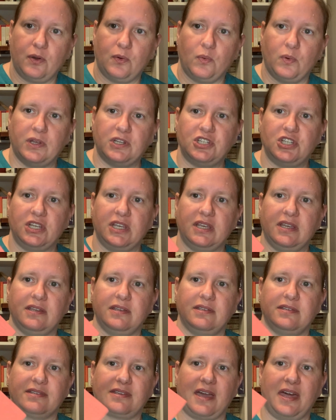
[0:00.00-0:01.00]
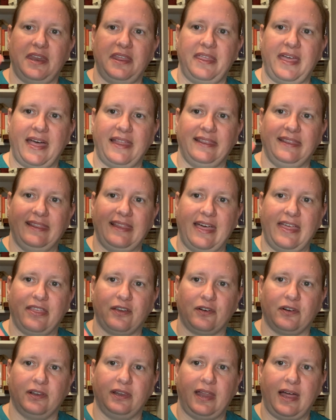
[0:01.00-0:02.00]
which is kind of that
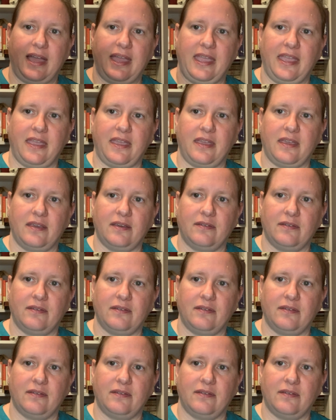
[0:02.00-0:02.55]
leather-like